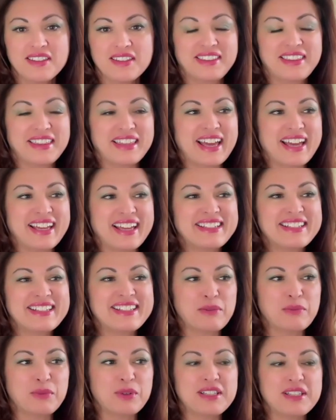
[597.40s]
that
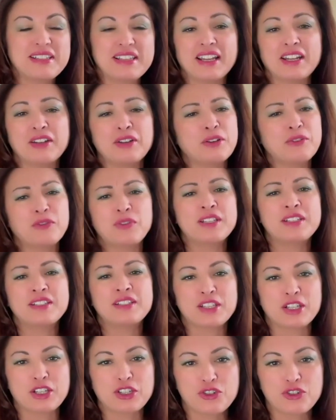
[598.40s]
someone said, and this
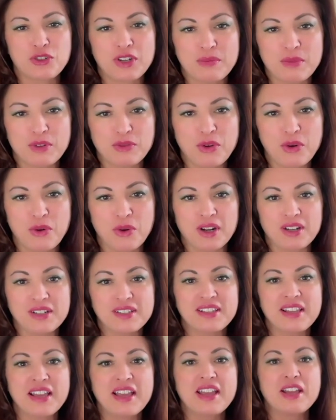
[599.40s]
is extreme, of
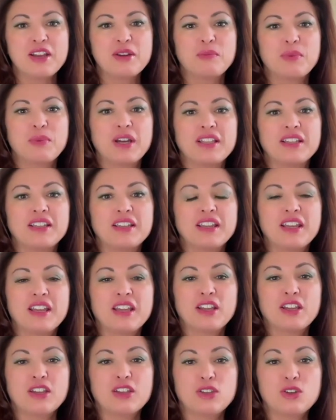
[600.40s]
course, but
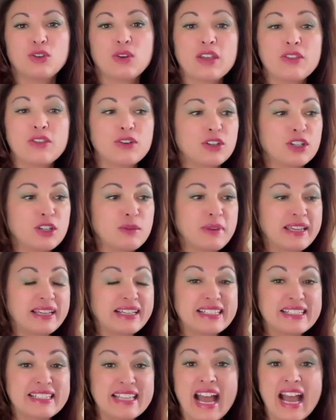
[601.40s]
you're either going to be
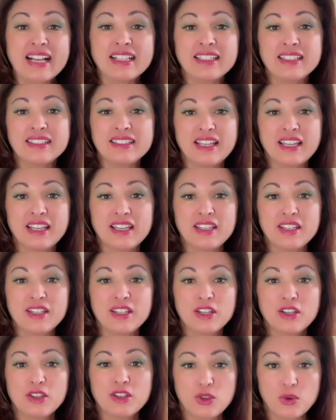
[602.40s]
exactly like
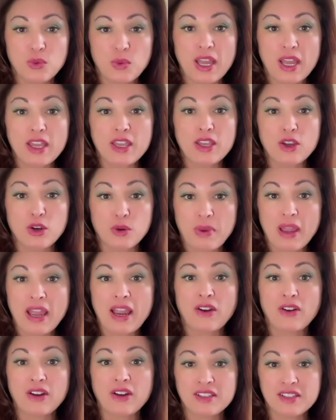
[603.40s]
the way your
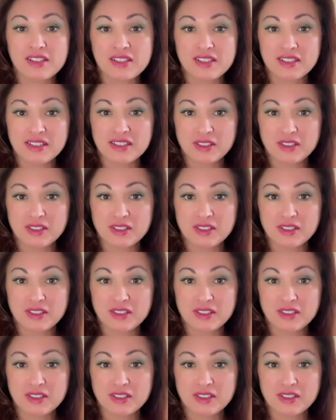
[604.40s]
parents